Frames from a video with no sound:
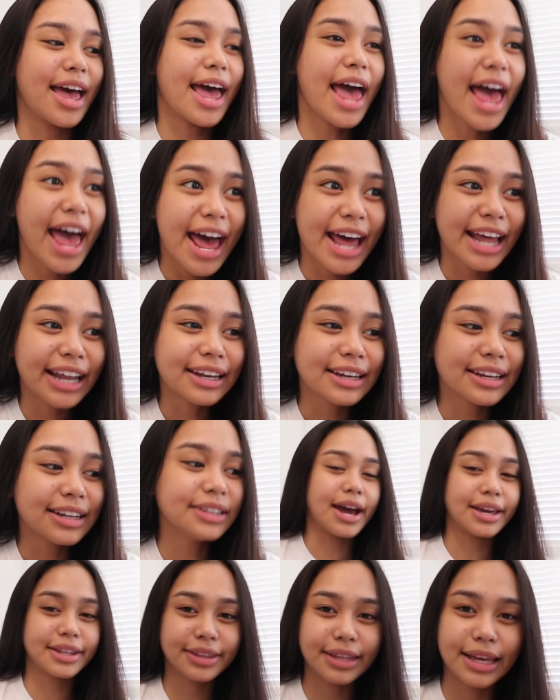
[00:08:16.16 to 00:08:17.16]
And
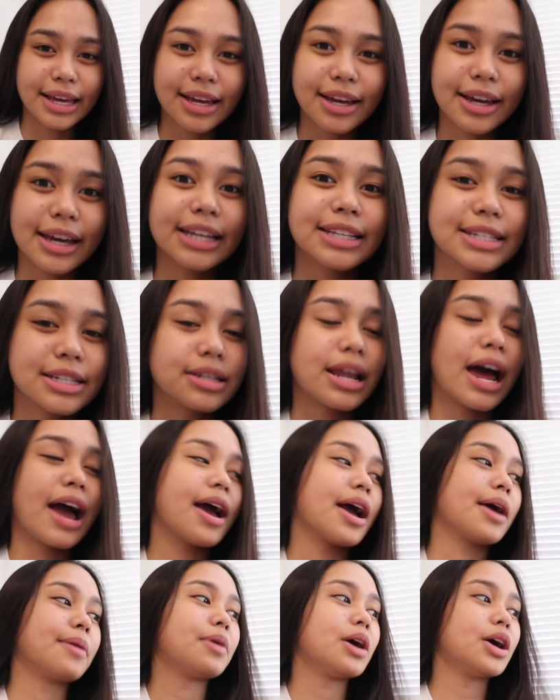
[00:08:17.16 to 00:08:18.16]
I think it's
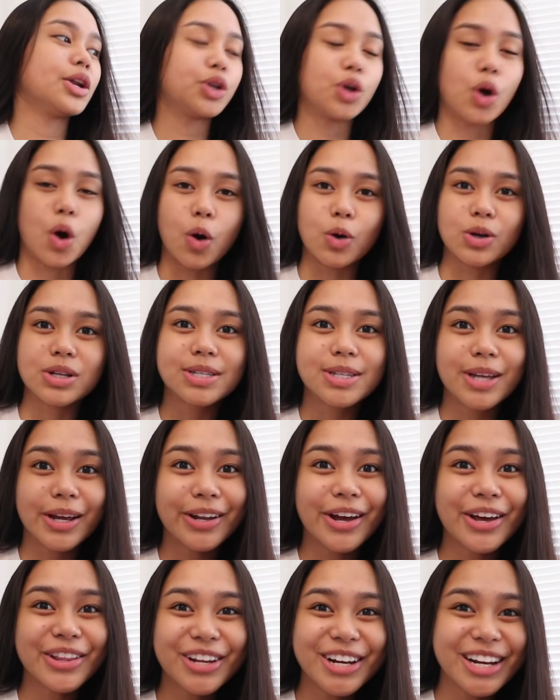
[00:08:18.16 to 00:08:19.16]
time to host
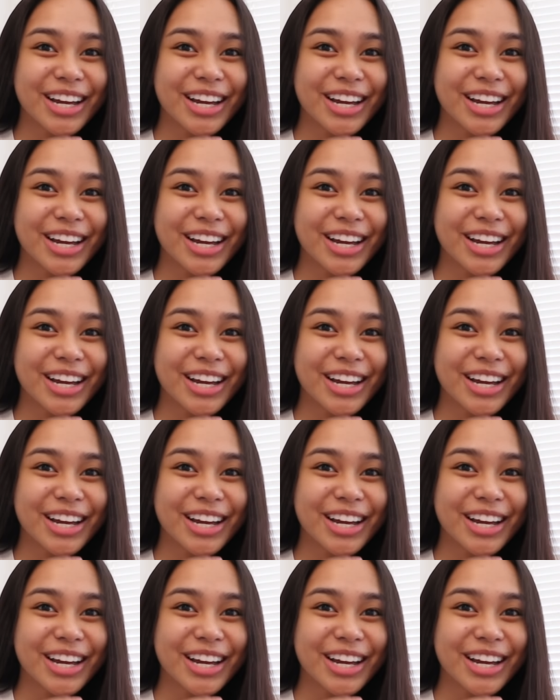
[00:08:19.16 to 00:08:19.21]
another